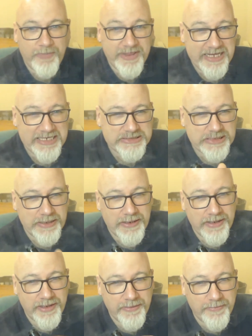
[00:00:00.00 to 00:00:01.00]
But that's
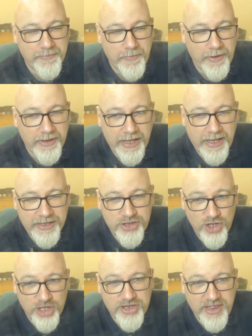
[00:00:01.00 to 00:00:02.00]

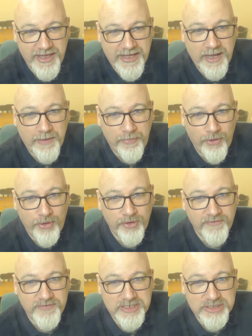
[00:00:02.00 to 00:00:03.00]
just like a
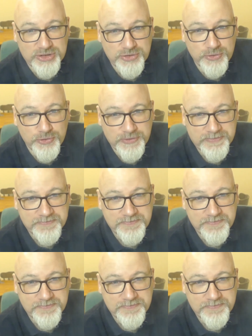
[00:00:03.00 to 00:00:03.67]
bottle of Yazoo.